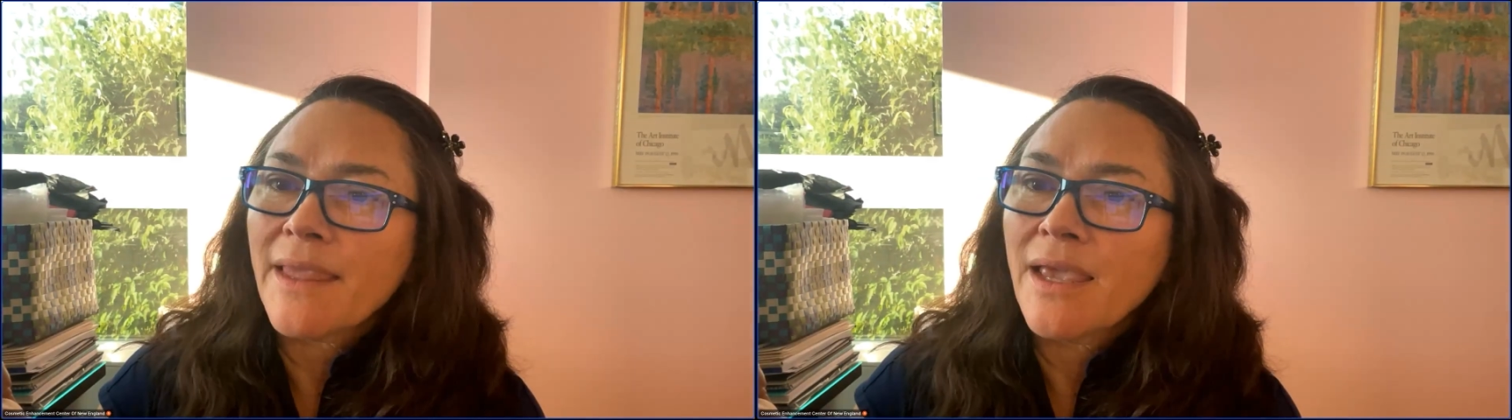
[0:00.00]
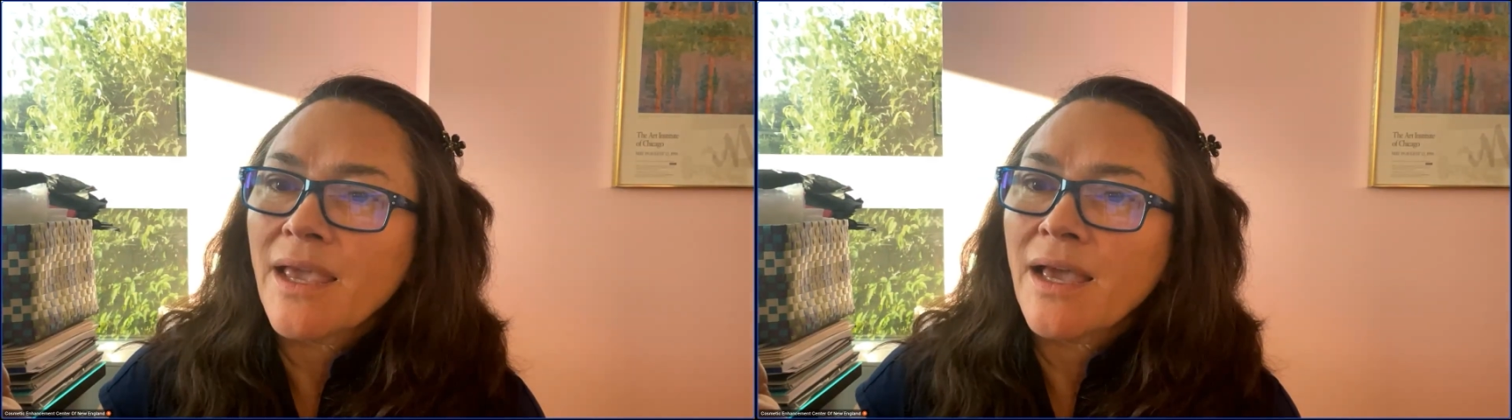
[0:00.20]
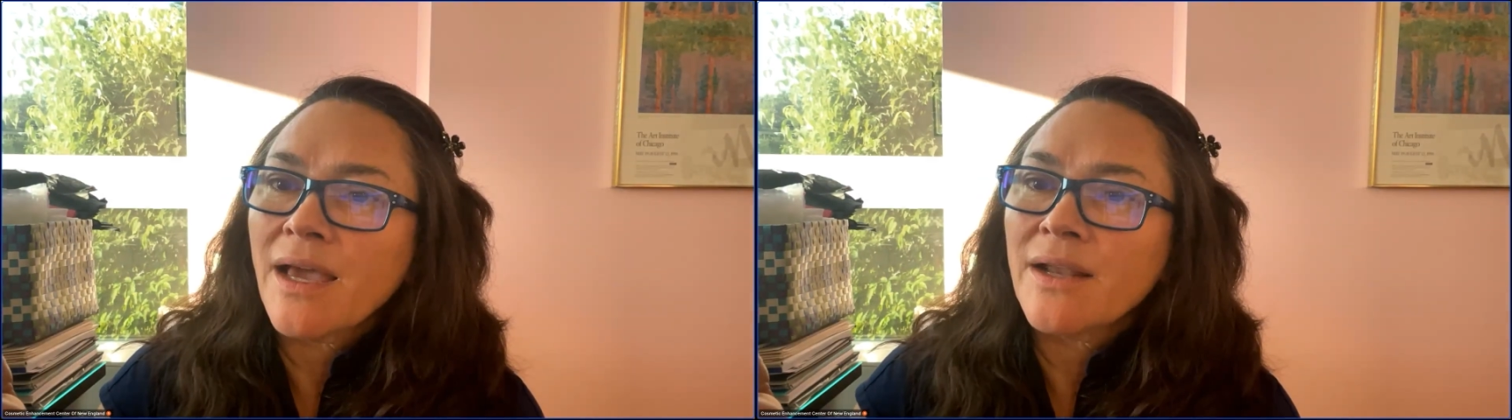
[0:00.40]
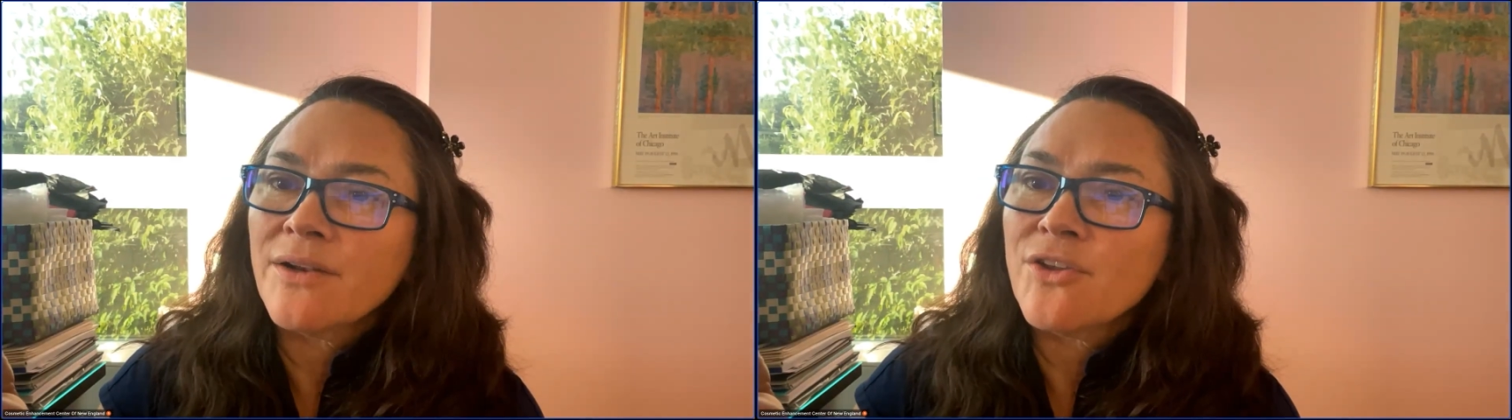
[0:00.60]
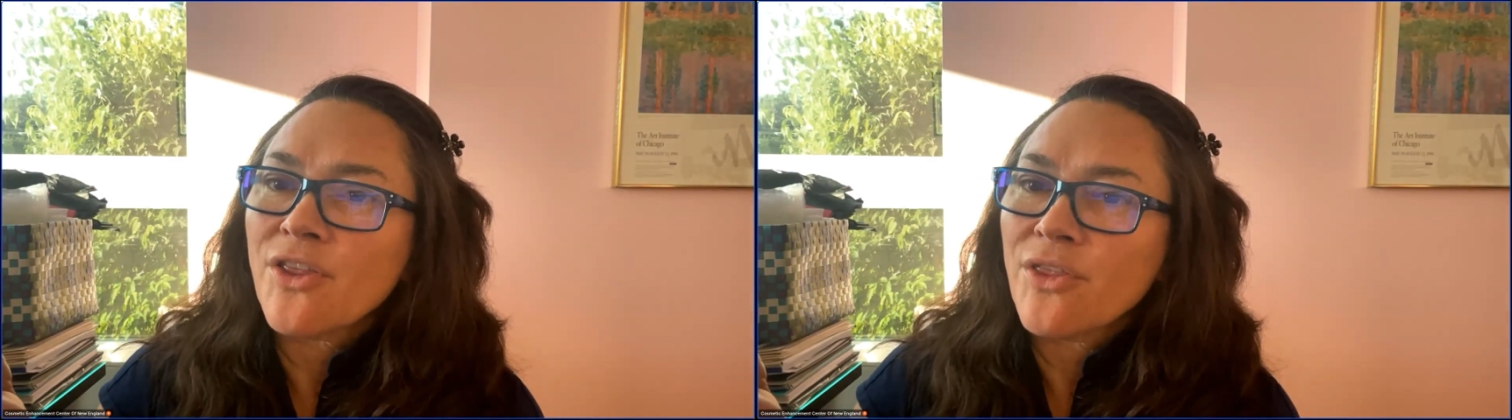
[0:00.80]

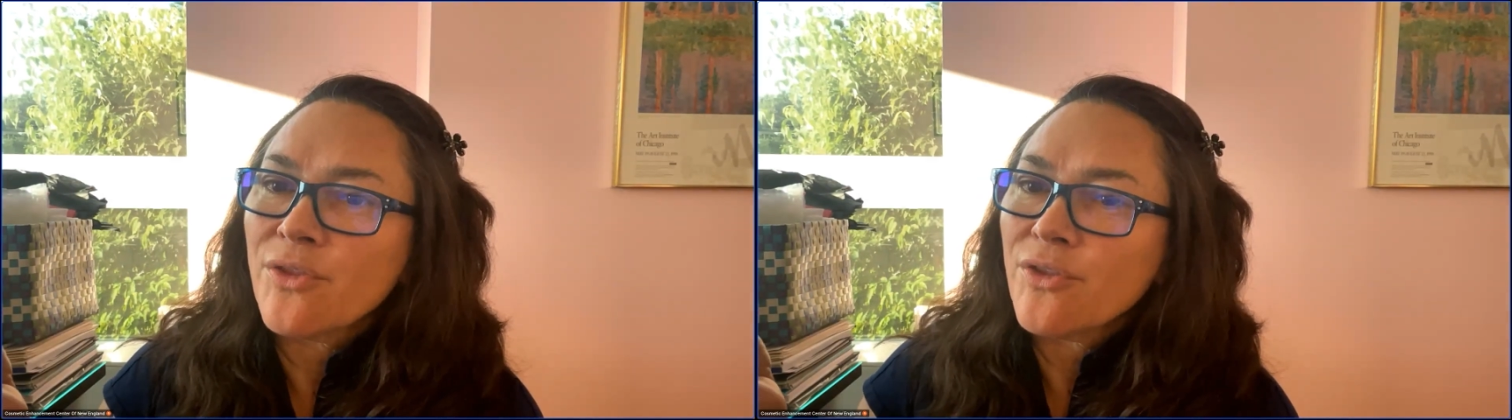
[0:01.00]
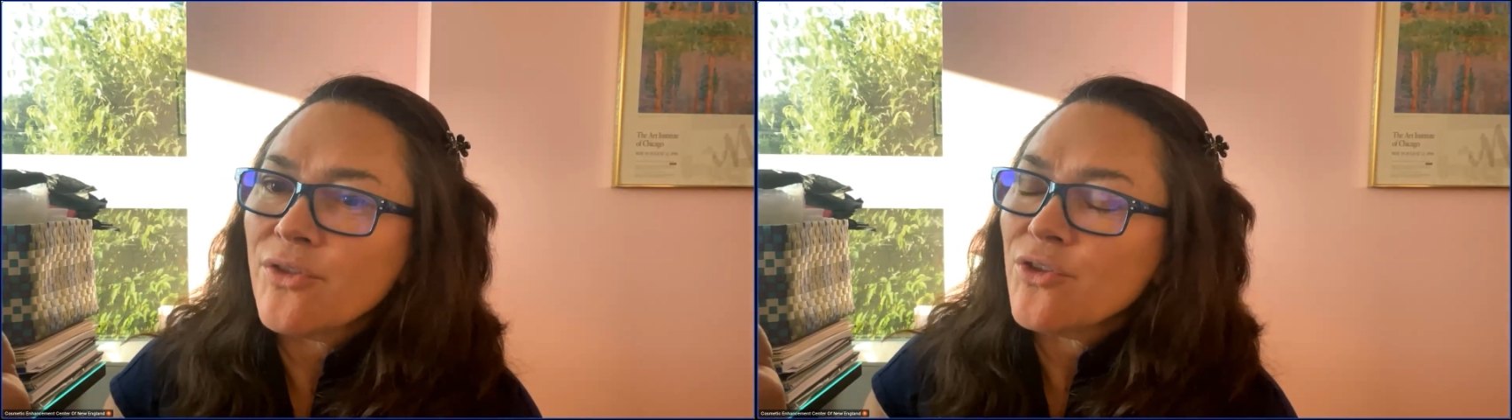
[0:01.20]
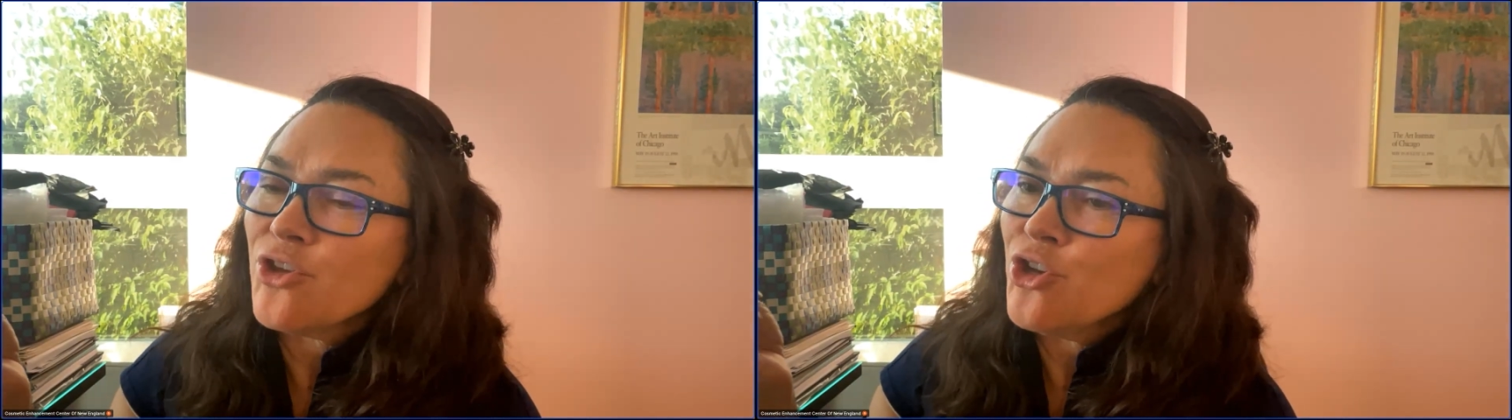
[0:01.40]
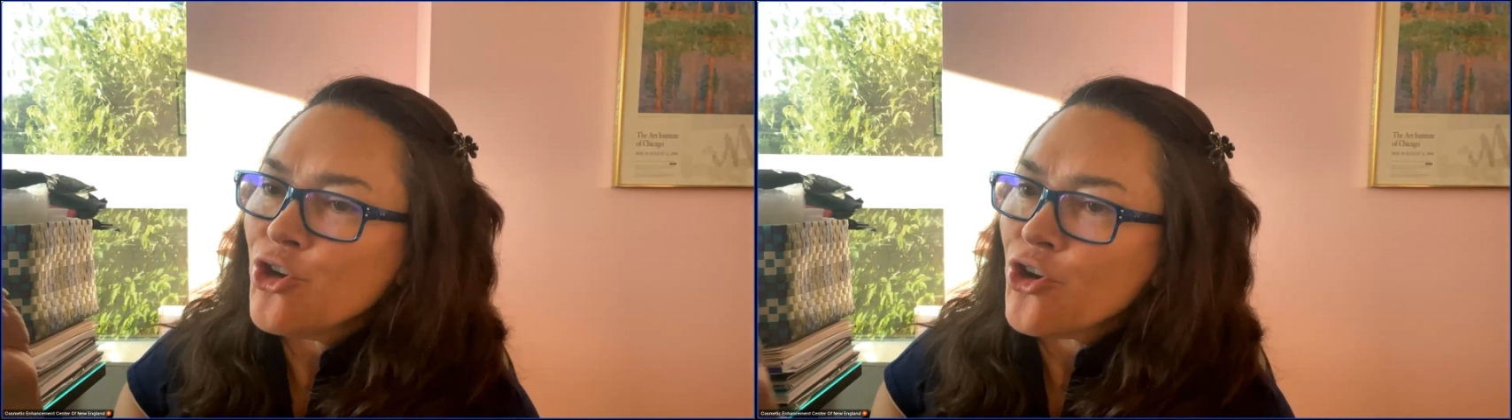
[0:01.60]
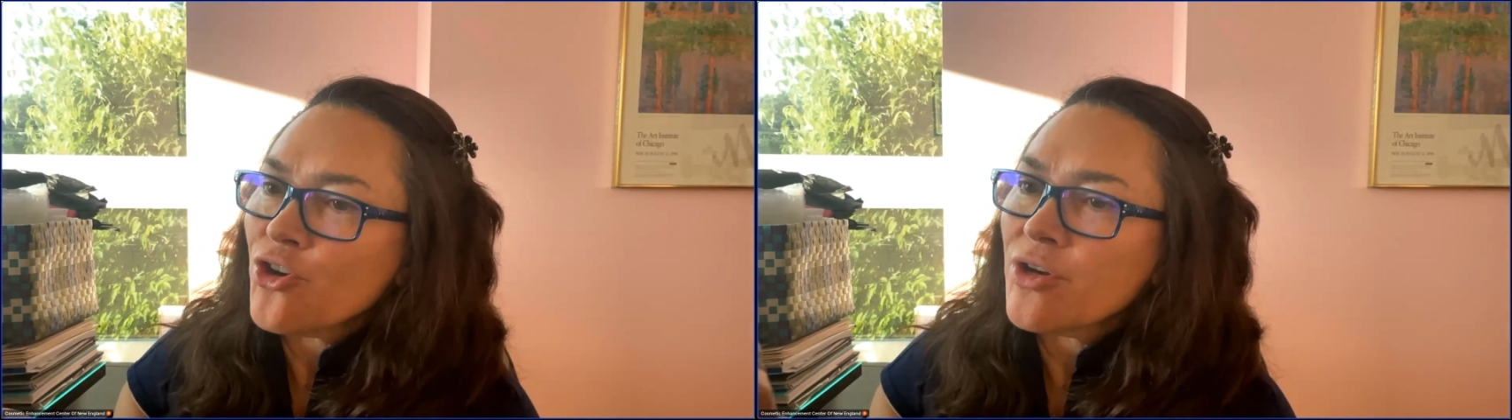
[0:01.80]
And
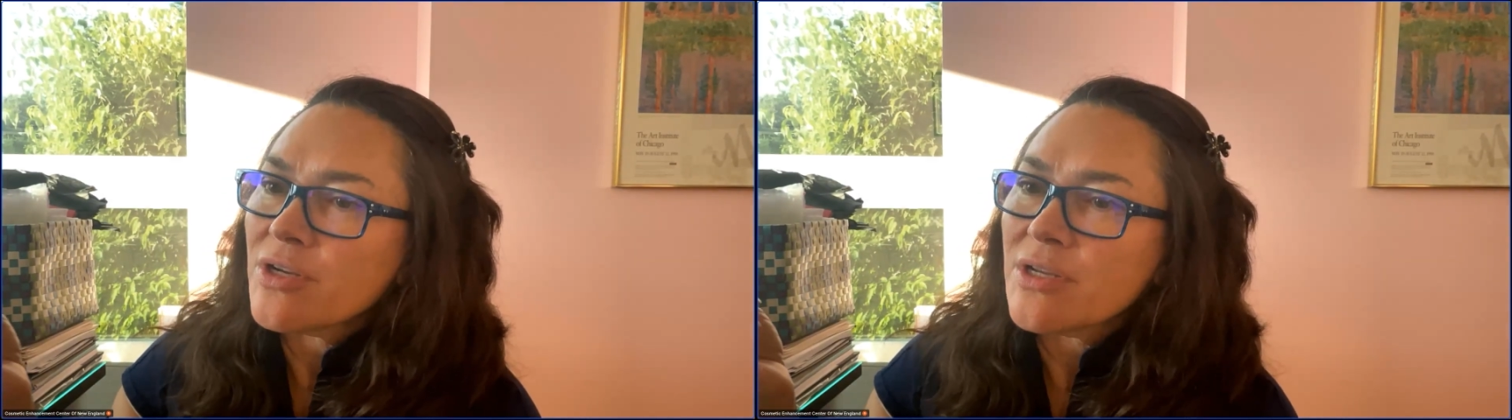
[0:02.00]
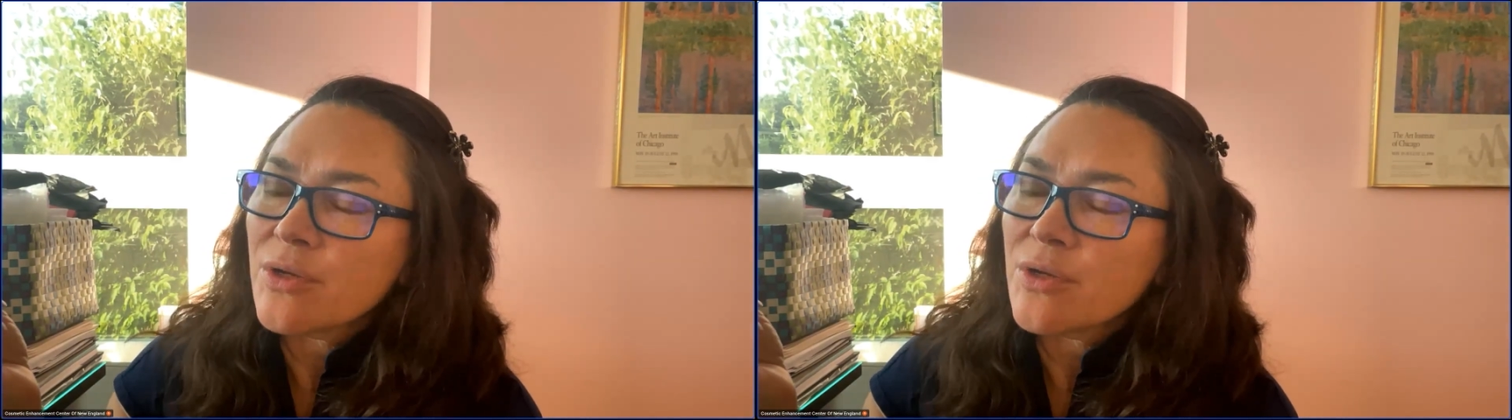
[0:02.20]
you